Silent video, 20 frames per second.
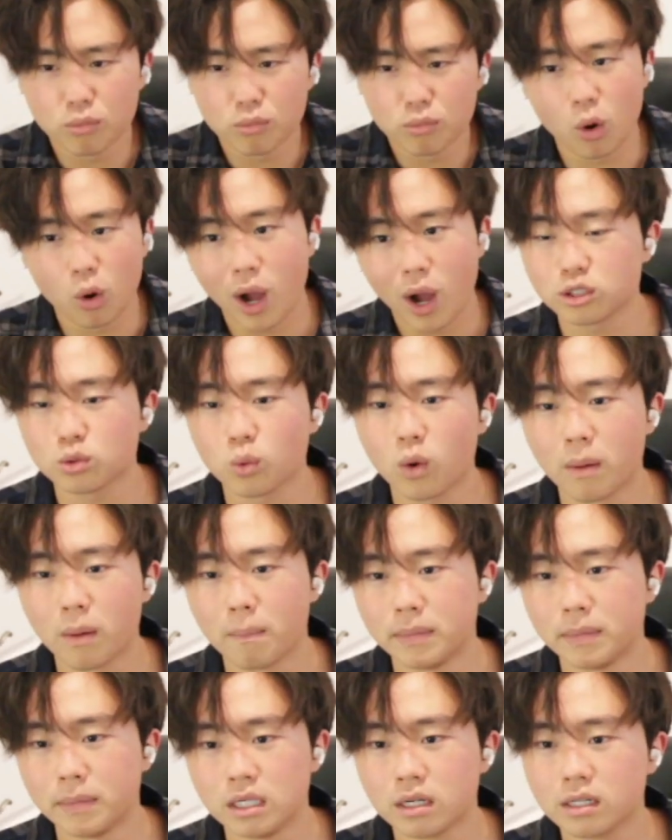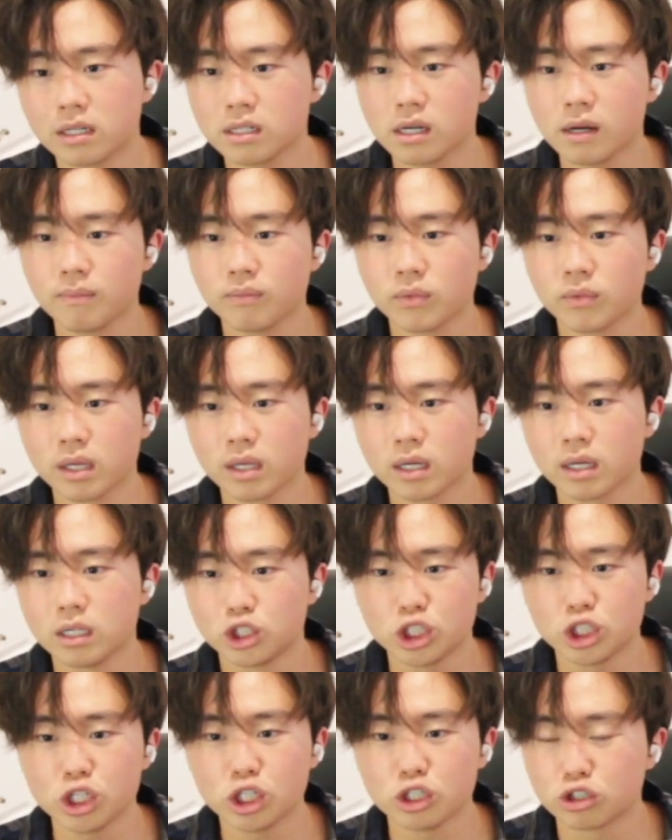Bro, I swear, Mion,
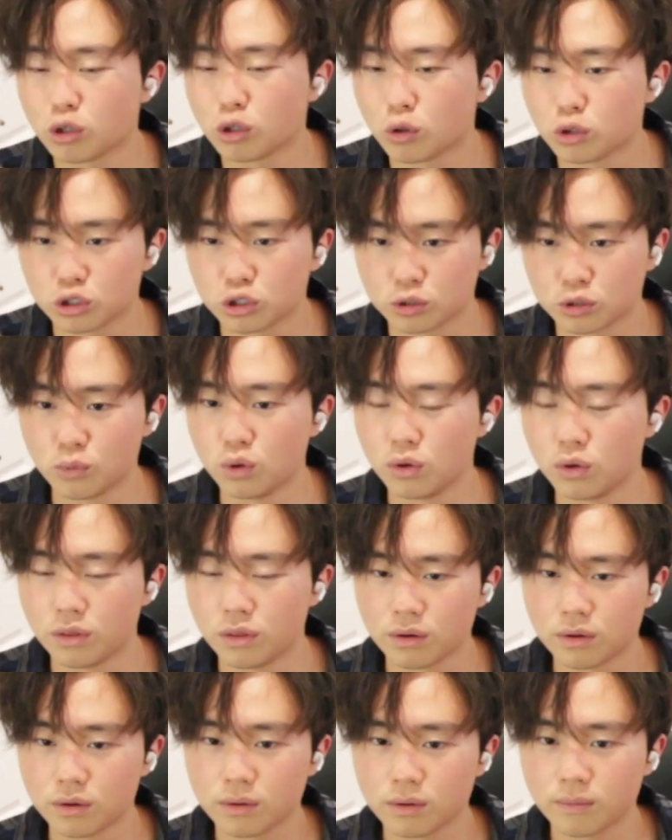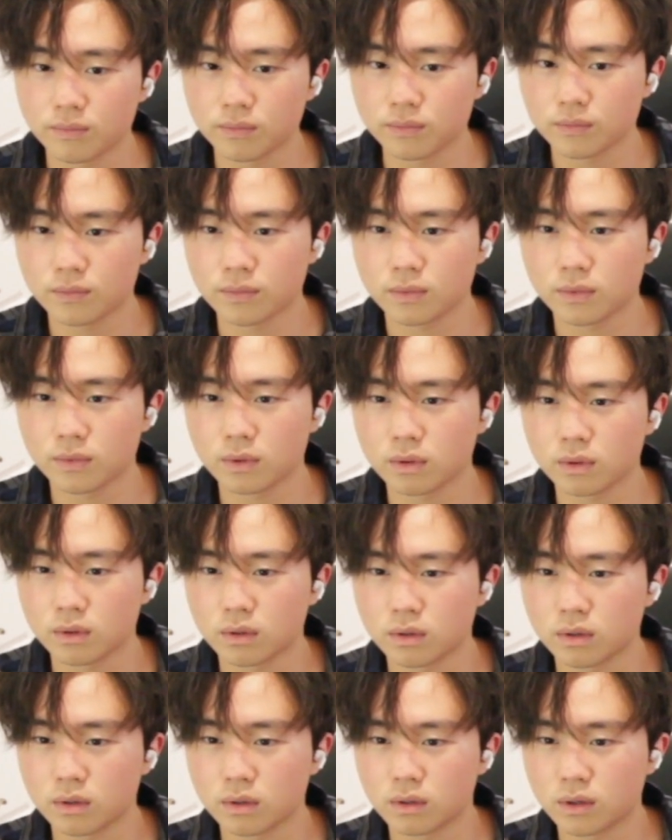she is so smooth. Do
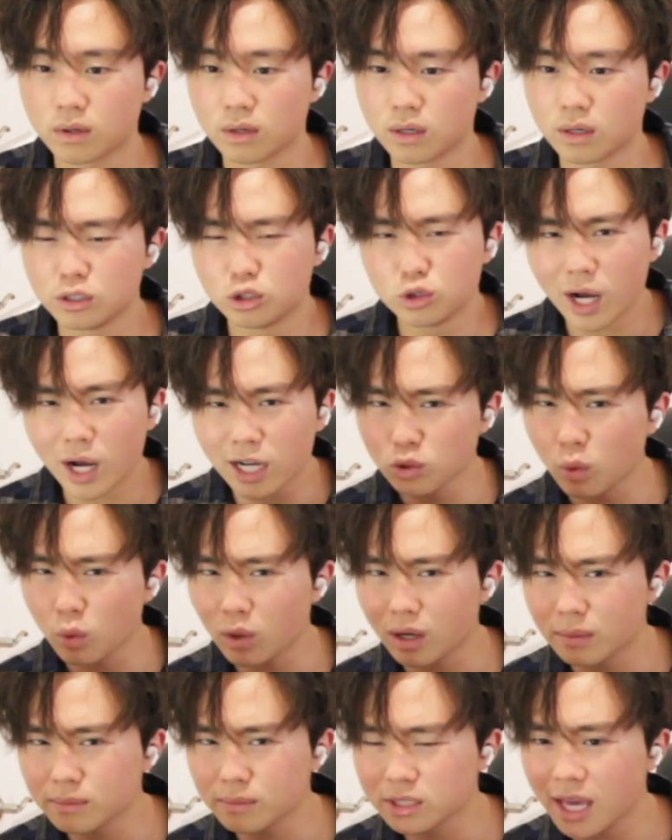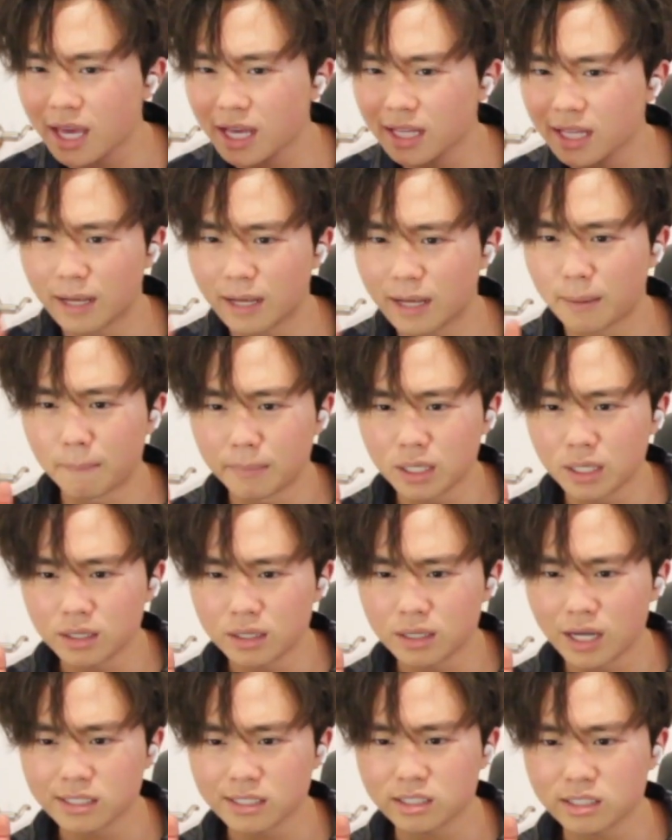you guys know what I'm saying? Like,
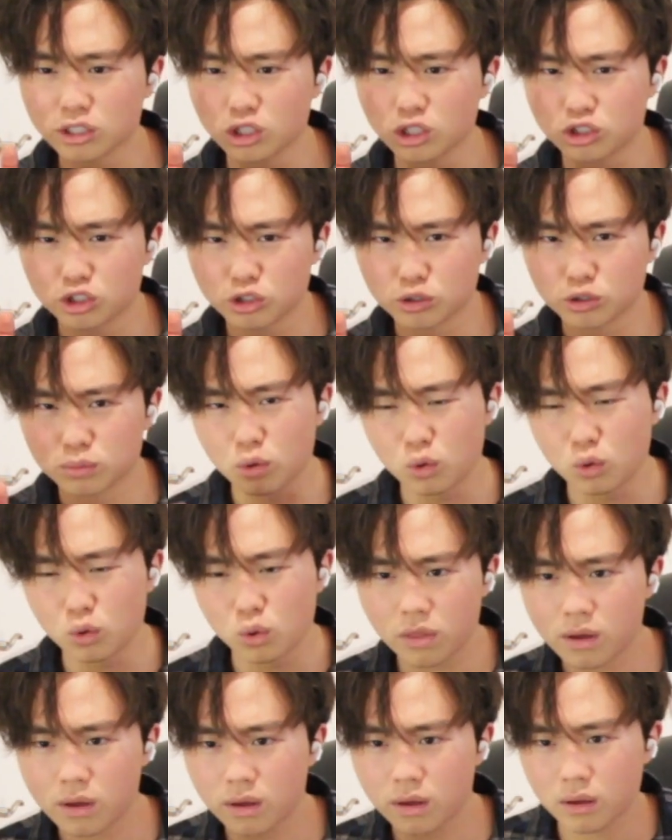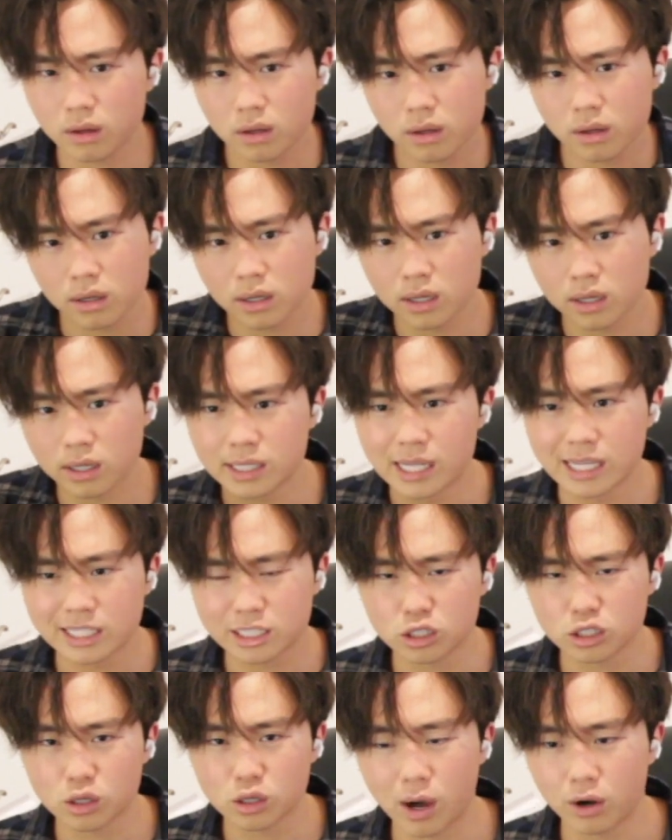Mion has such a
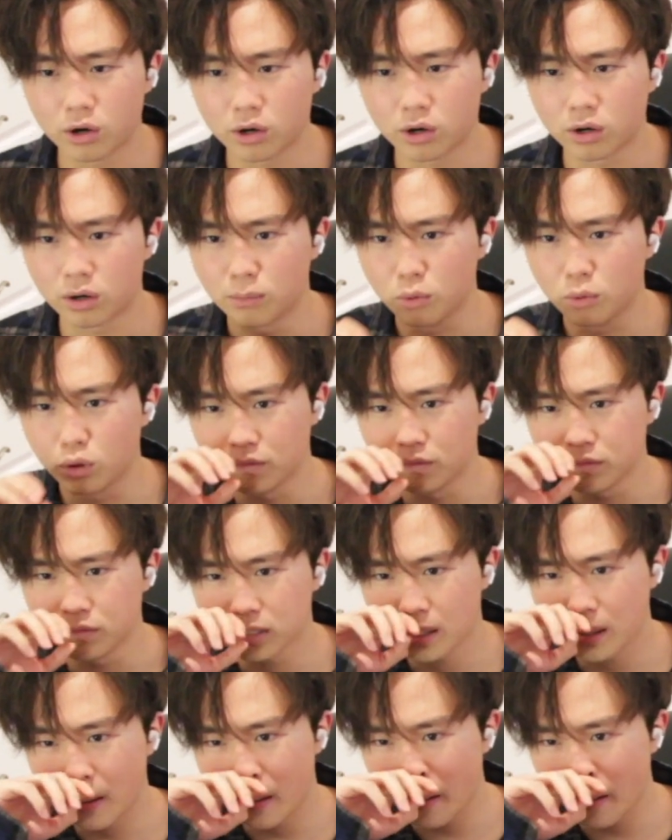smoothness about her moves.